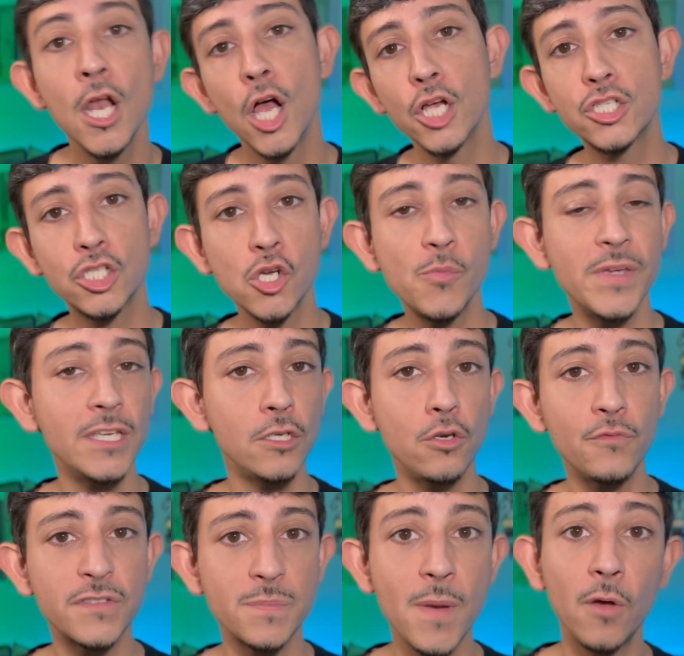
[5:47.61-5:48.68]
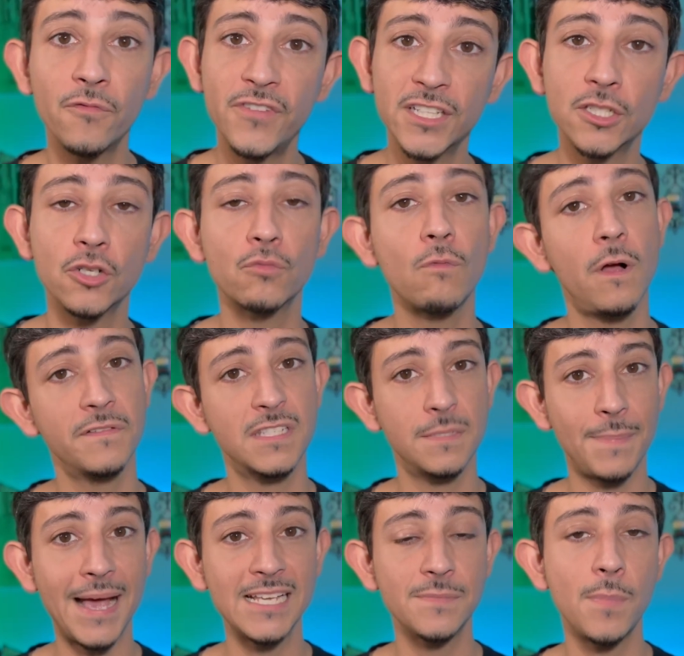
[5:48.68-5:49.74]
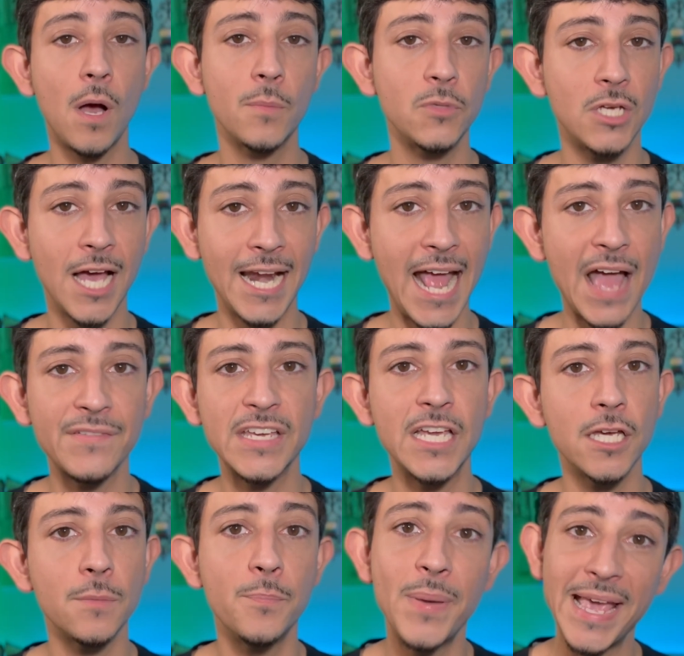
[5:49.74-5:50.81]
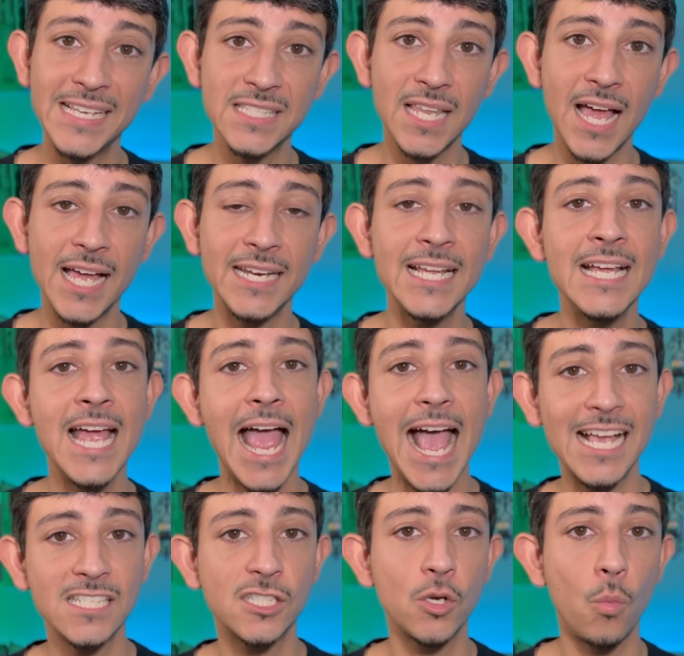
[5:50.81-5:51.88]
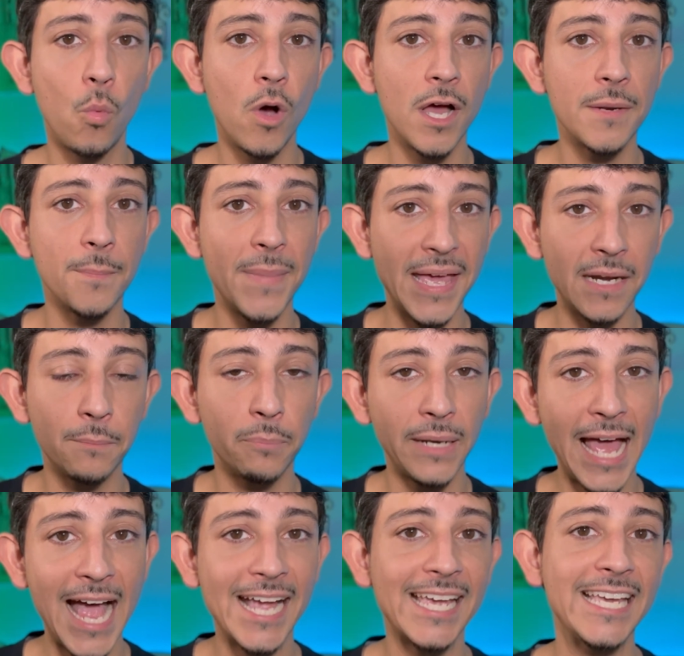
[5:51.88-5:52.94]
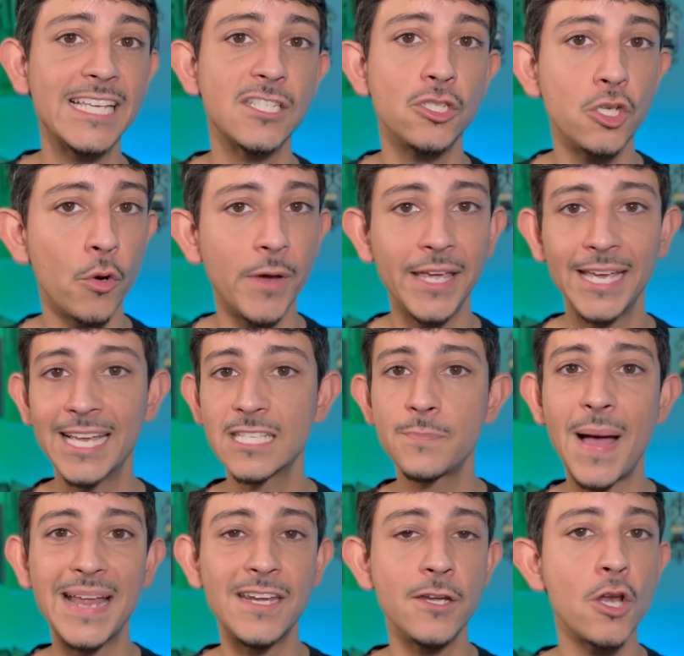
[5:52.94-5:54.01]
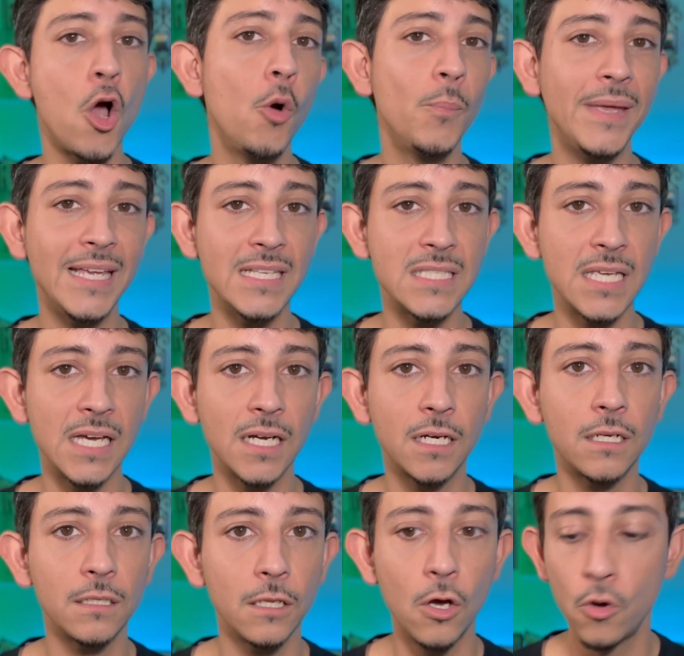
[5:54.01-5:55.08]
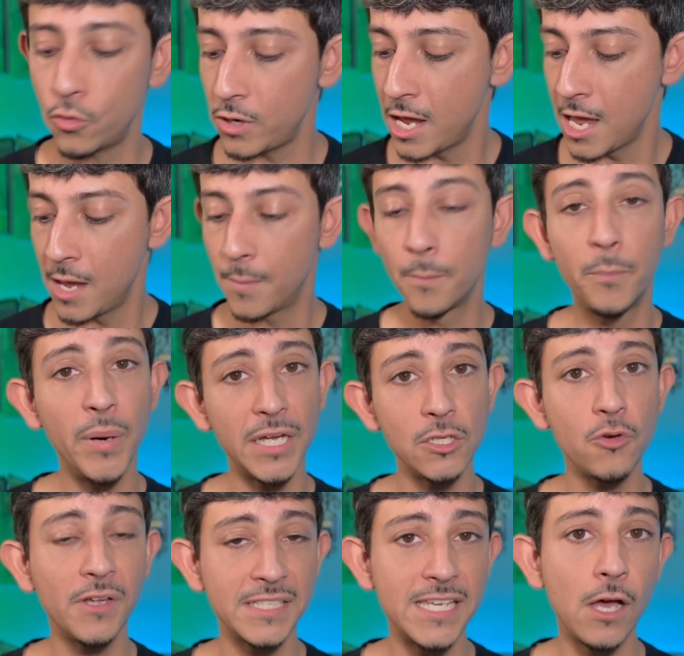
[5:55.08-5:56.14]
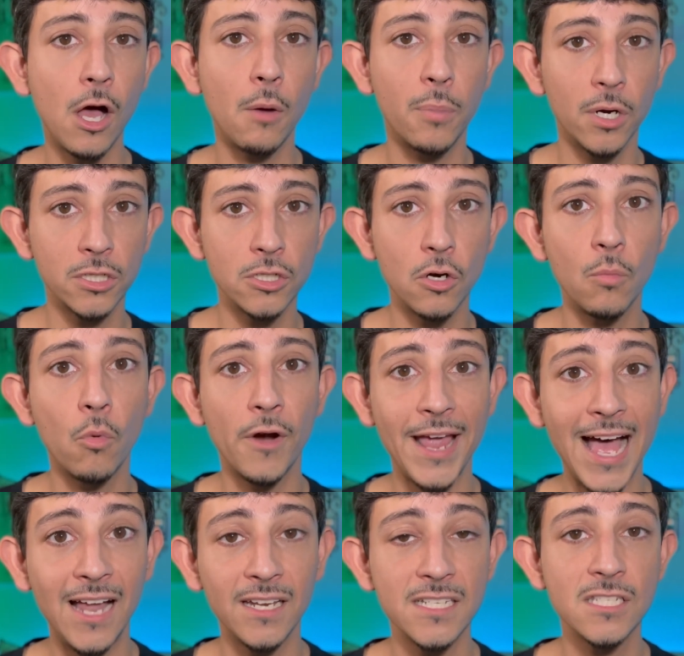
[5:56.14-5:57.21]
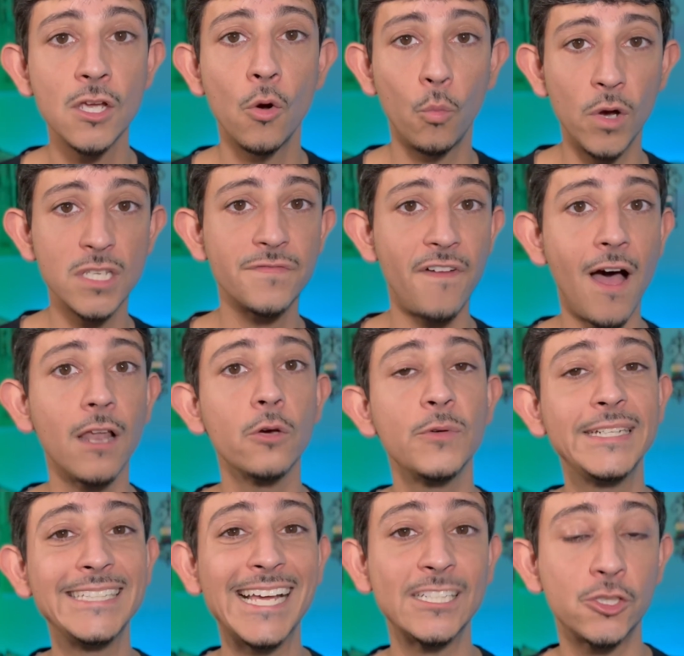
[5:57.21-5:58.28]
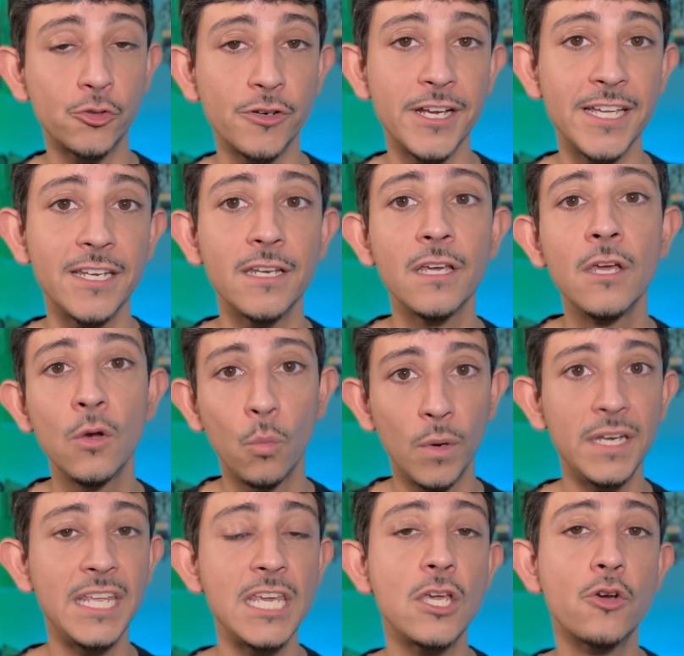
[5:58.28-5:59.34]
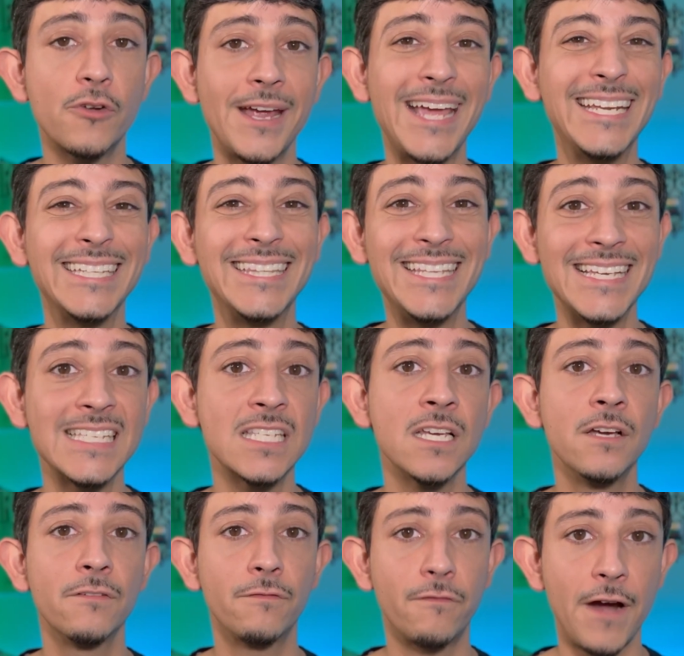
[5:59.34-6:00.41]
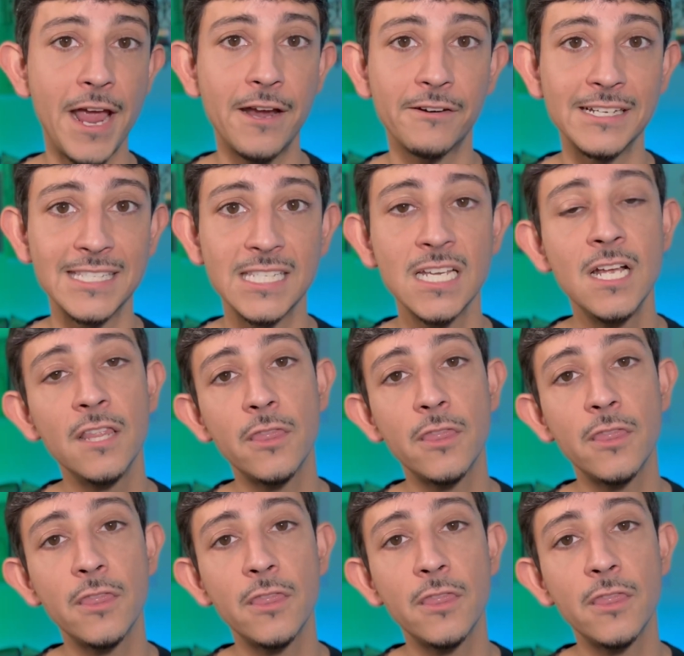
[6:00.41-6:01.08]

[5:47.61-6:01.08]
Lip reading: Assuming you've smelt Viktor & Rolf's Spice Bomb, you kind of have a good baseline as to what Man in Black is doing. It's by no means a clone, but you can tell Alberto Moreales was following that trend when he created this fragrance.